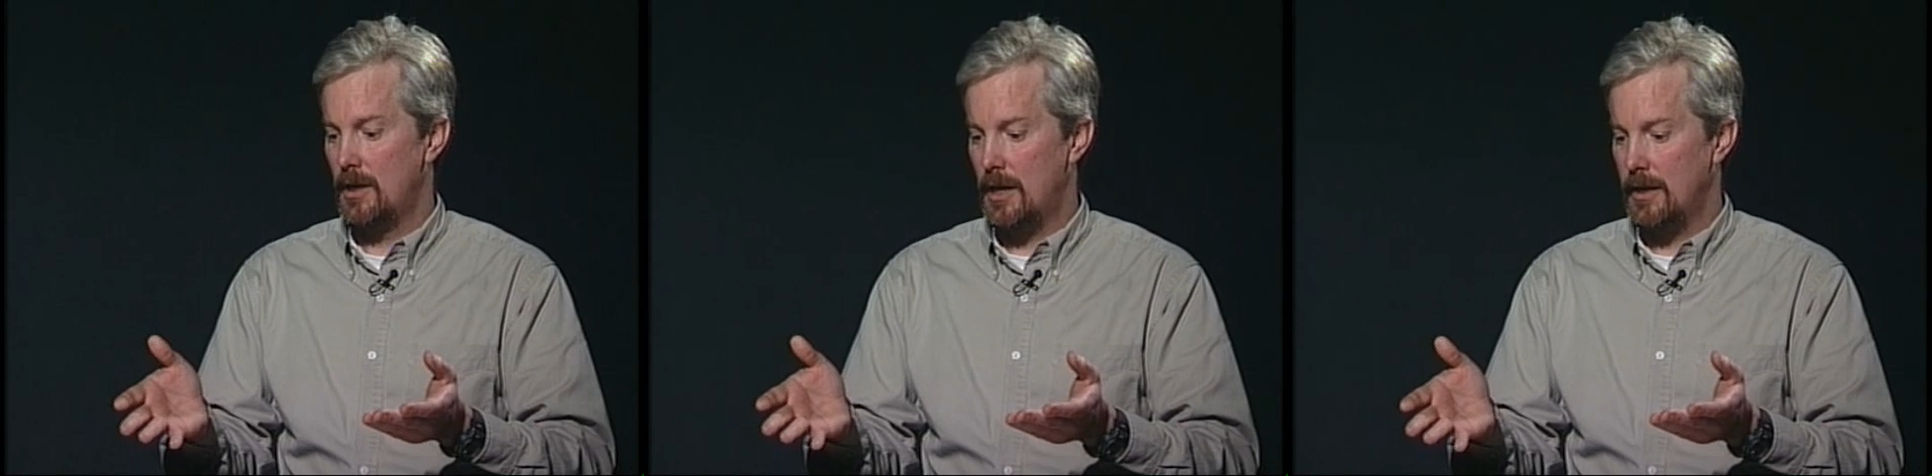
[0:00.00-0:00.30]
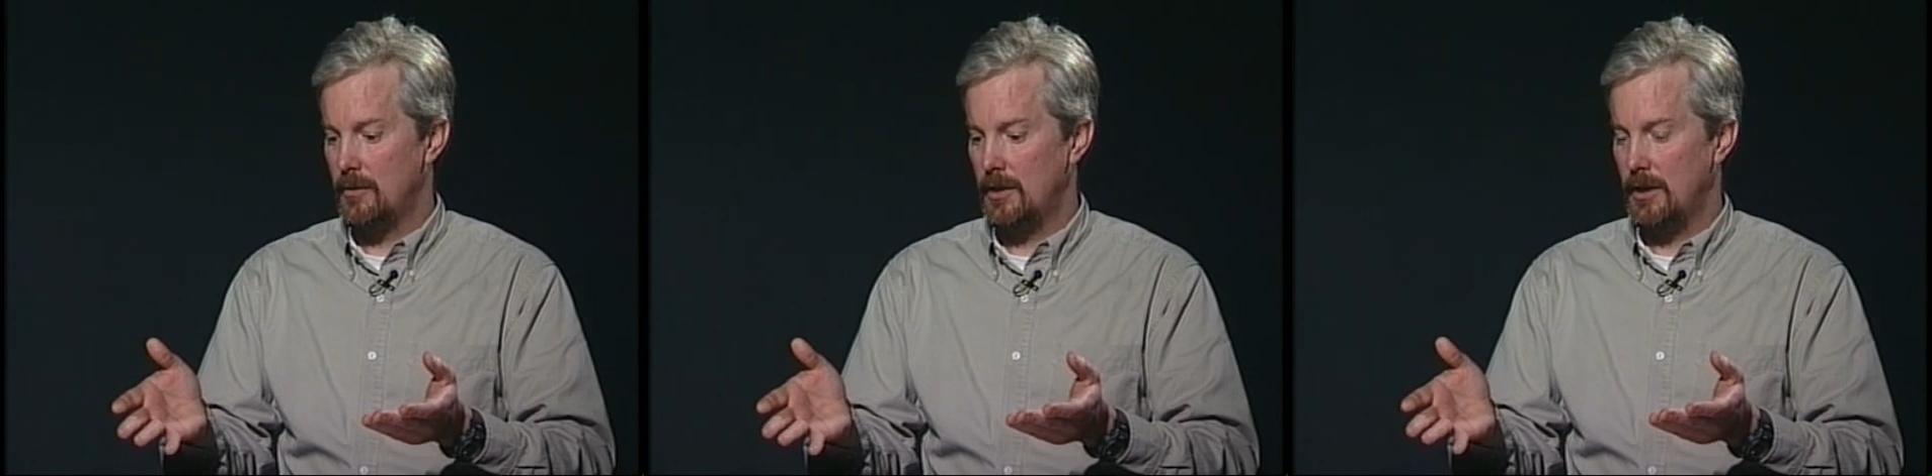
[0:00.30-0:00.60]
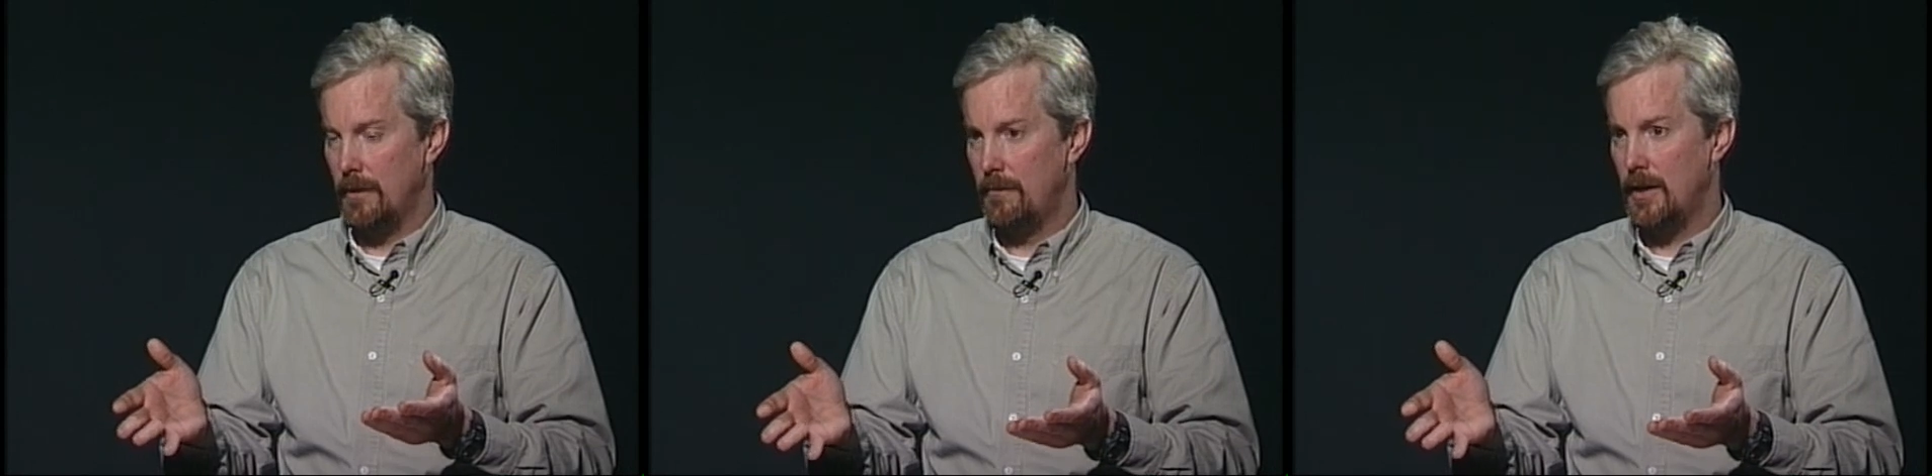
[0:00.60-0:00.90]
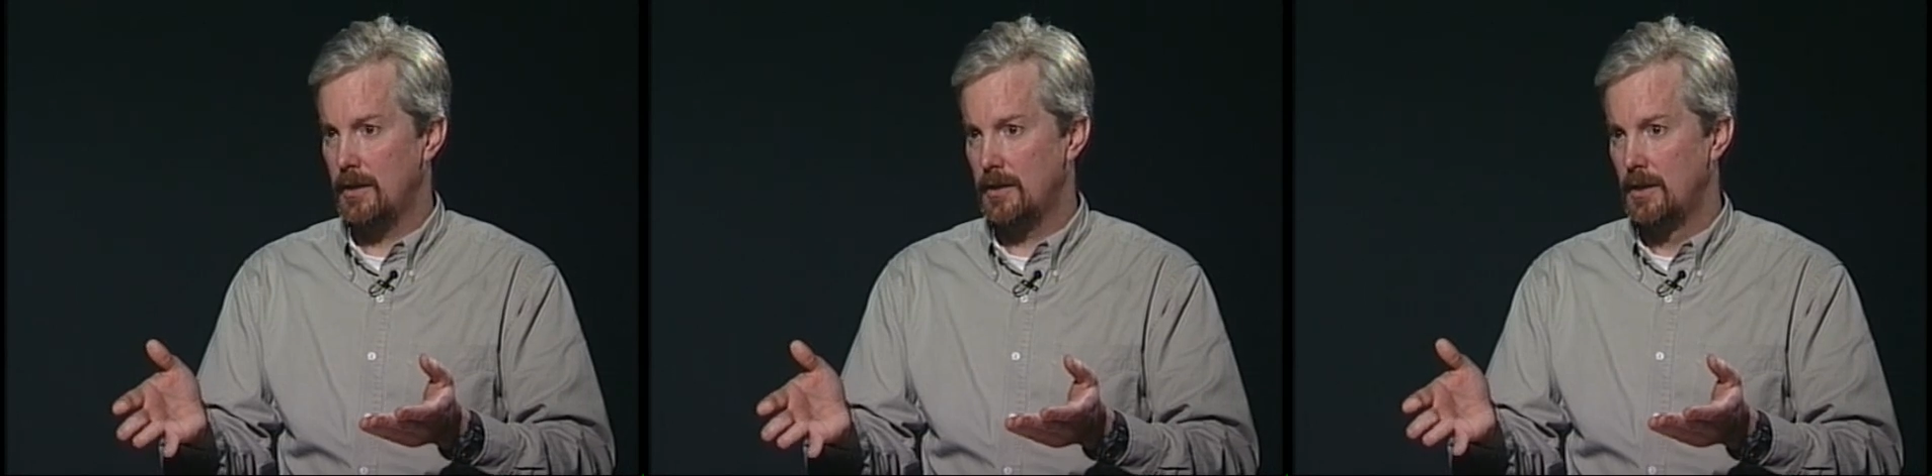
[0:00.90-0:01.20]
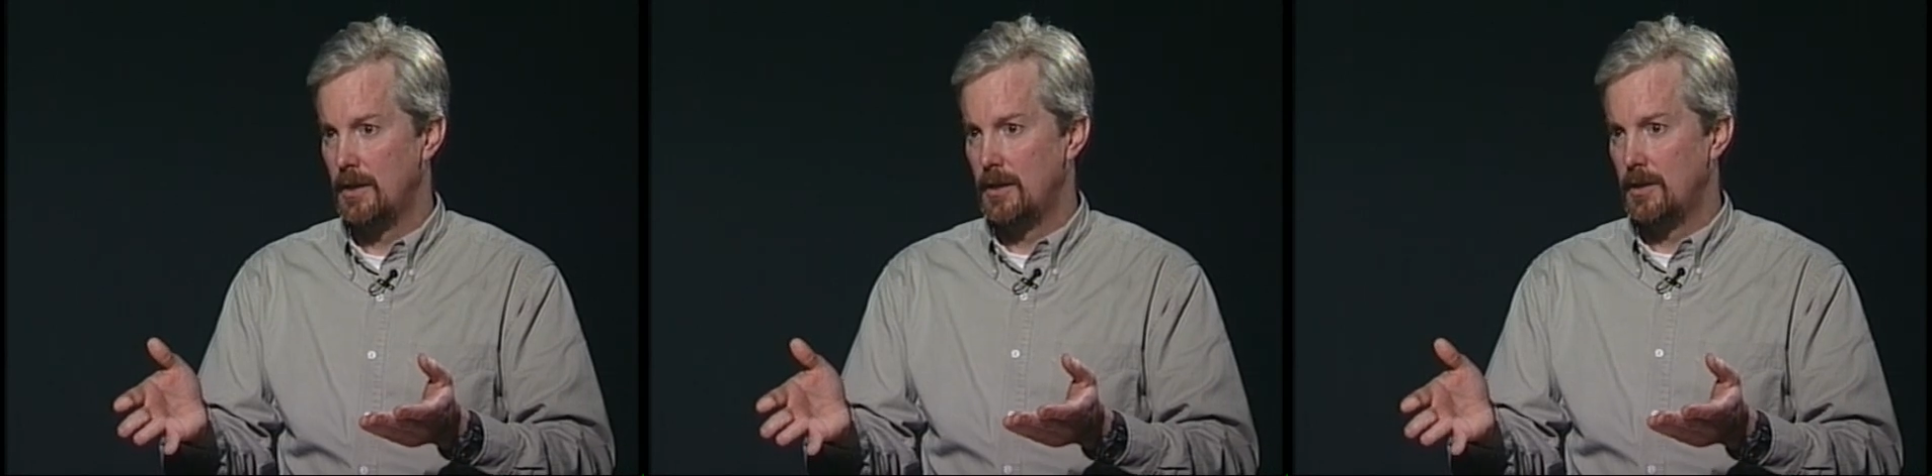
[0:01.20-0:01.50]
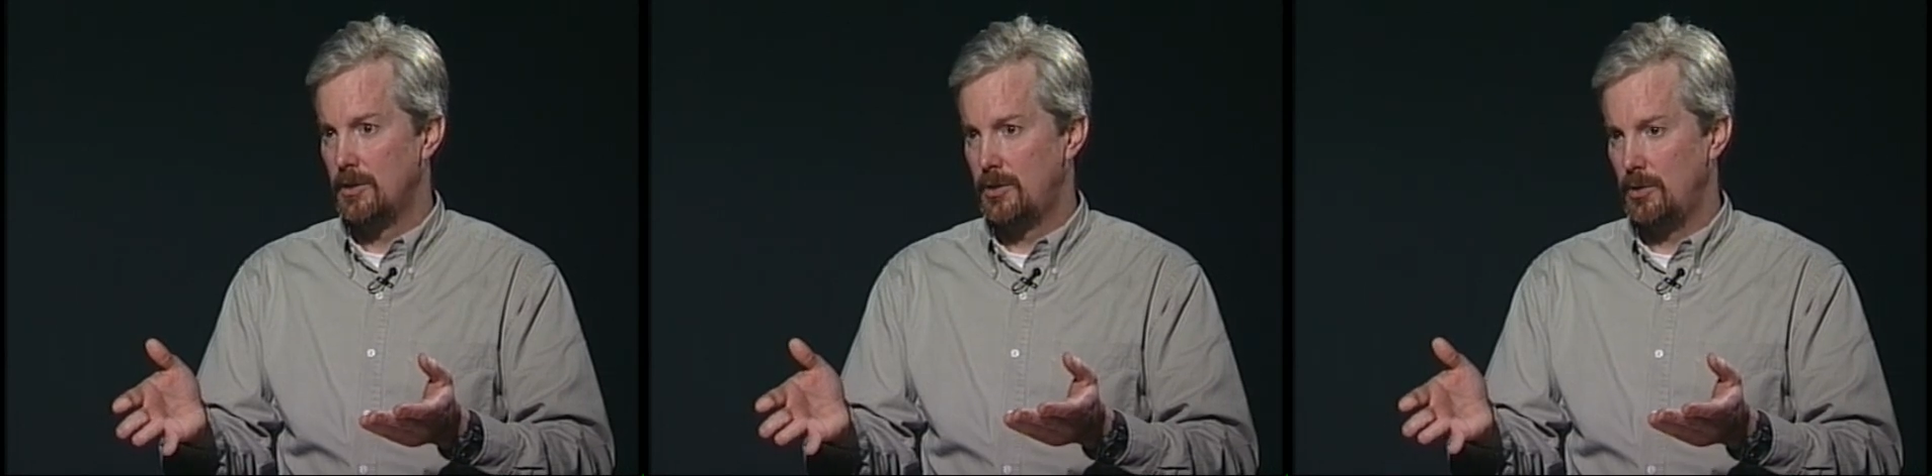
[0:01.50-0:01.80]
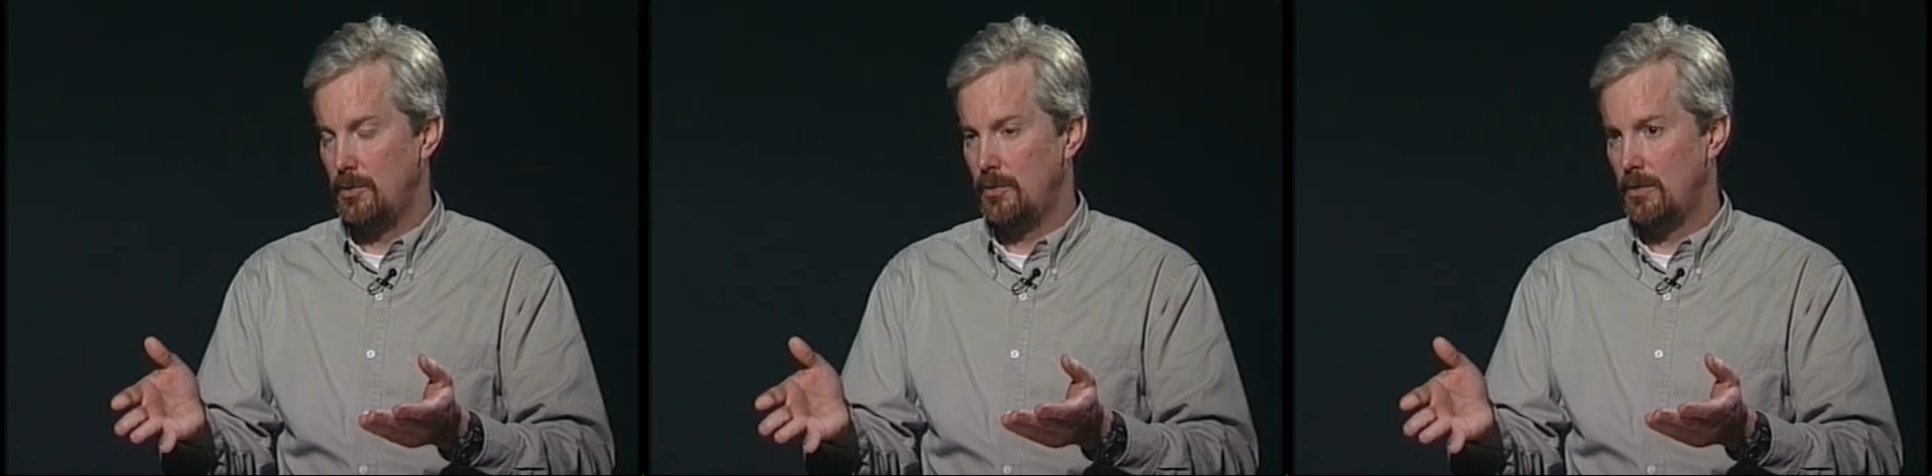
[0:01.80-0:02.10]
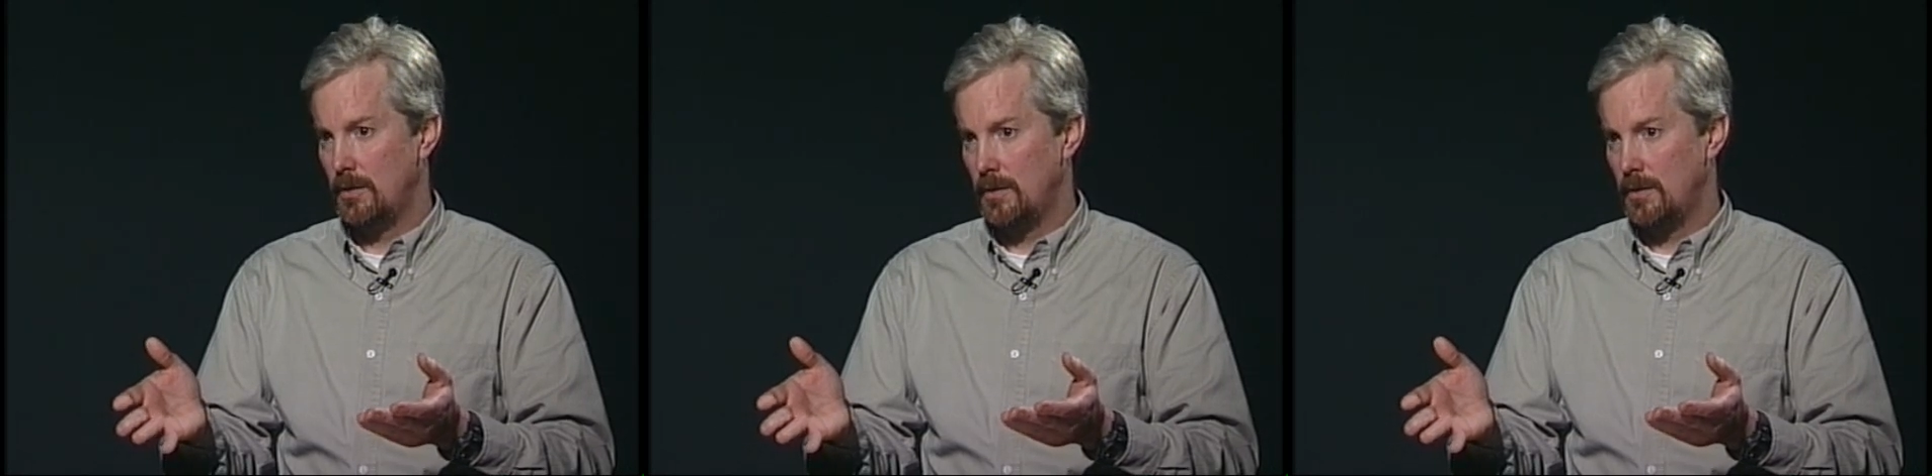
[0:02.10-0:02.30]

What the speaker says: honoring event to